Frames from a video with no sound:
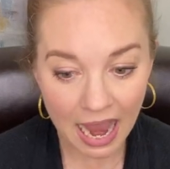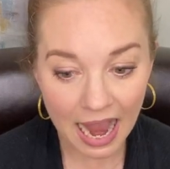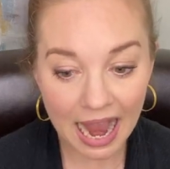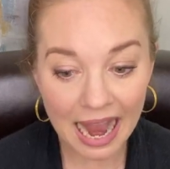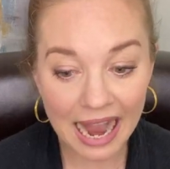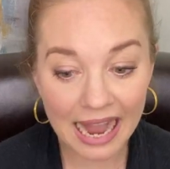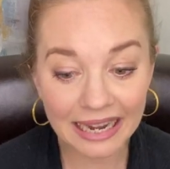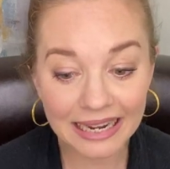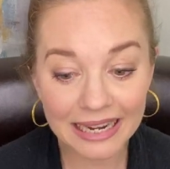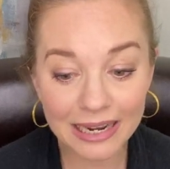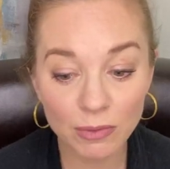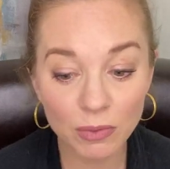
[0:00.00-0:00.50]

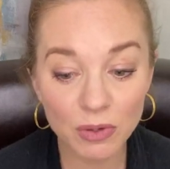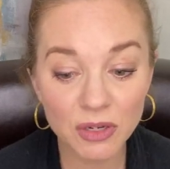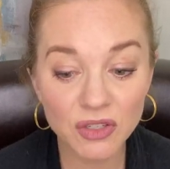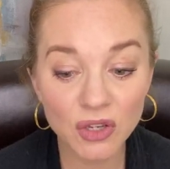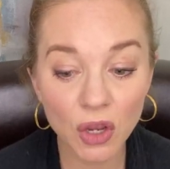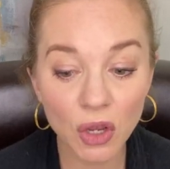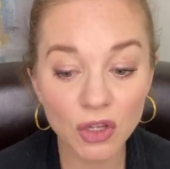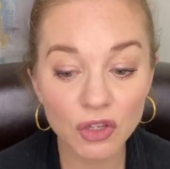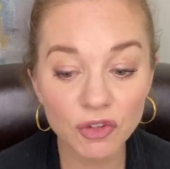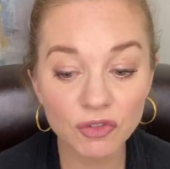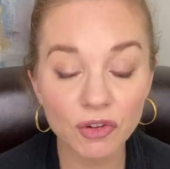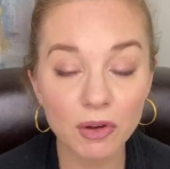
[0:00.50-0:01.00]
And it
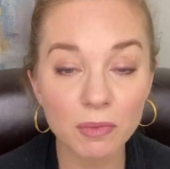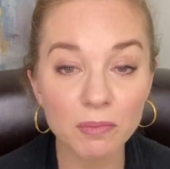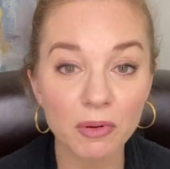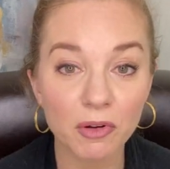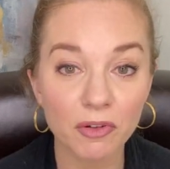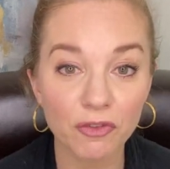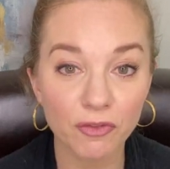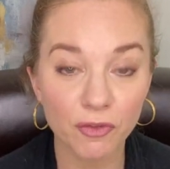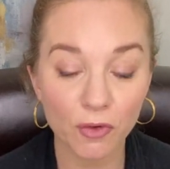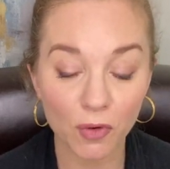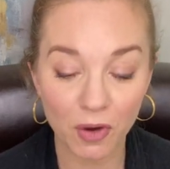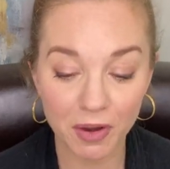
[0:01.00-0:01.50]
results from
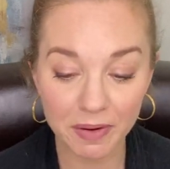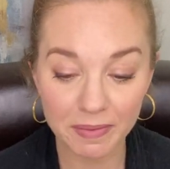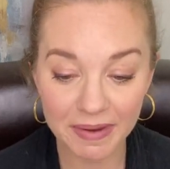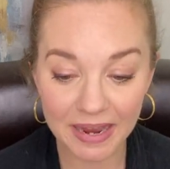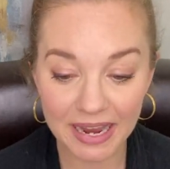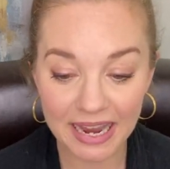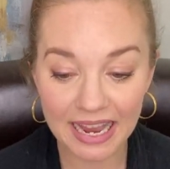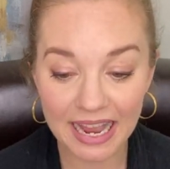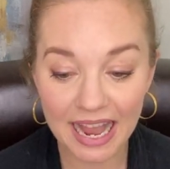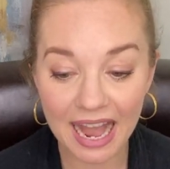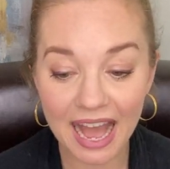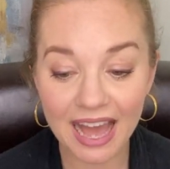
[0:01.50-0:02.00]

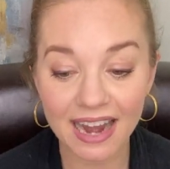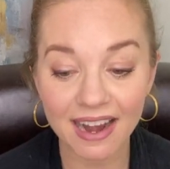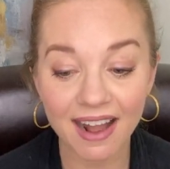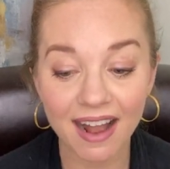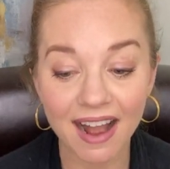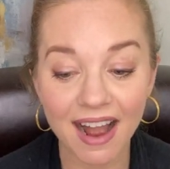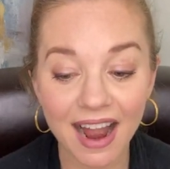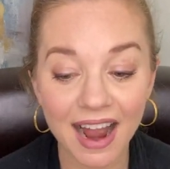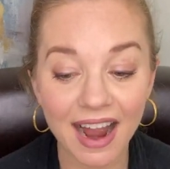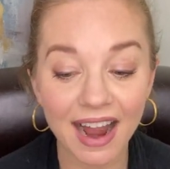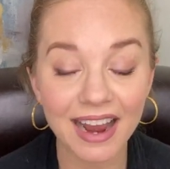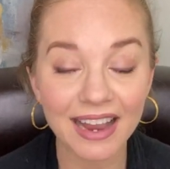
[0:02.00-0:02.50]
performing at a
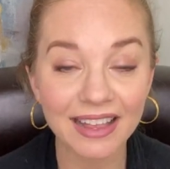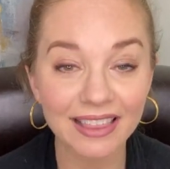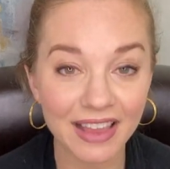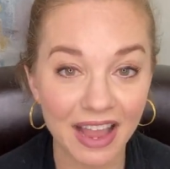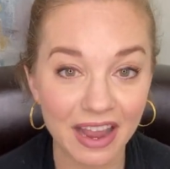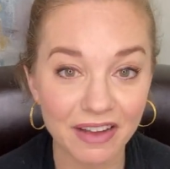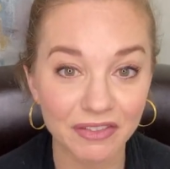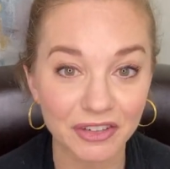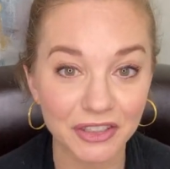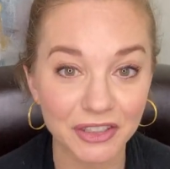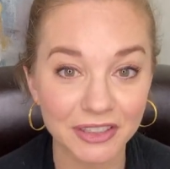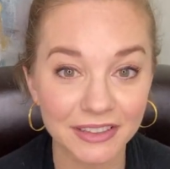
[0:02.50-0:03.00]
high
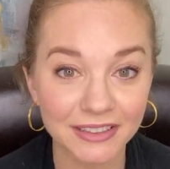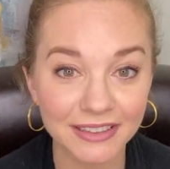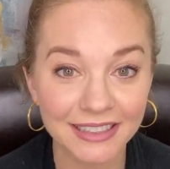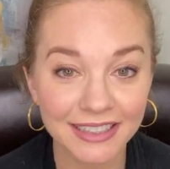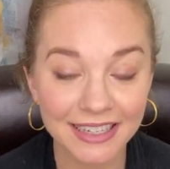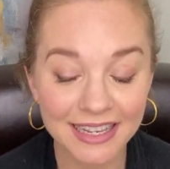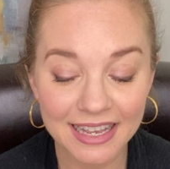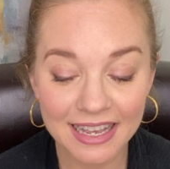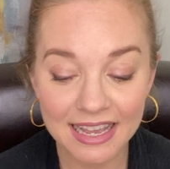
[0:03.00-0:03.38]
level